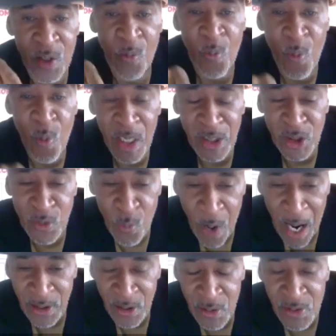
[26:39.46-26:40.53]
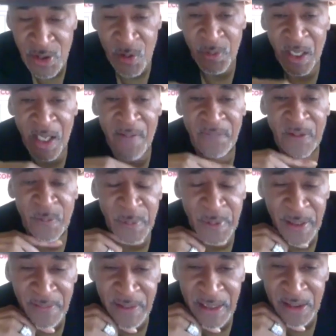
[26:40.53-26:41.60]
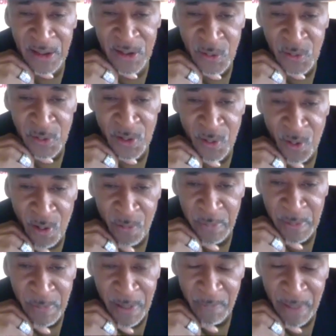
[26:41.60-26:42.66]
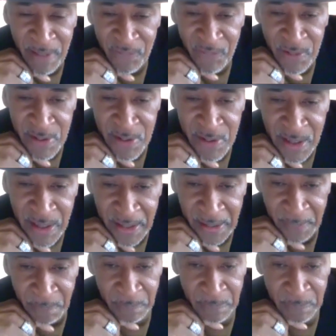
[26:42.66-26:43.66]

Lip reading: why are you so comfortable in thinking you can call me by my first name?